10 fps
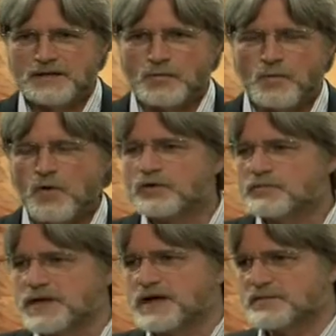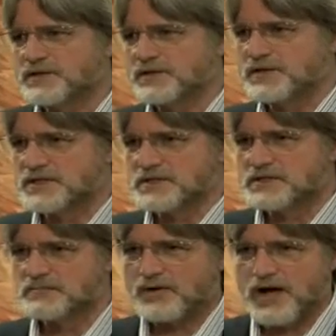woke me up to this
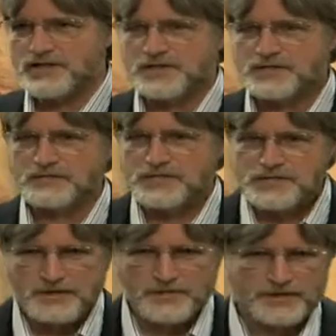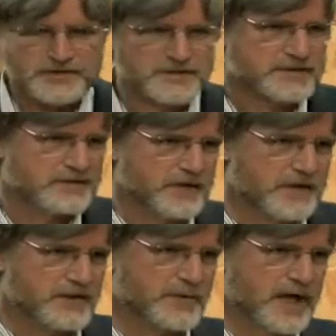process of service
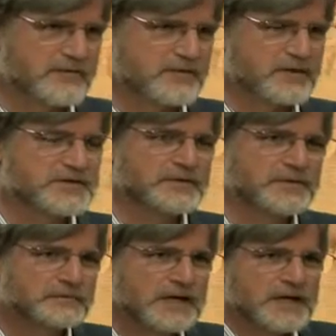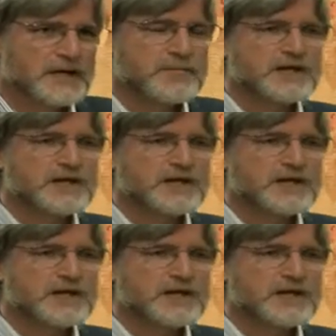on the behalf of the soul. Many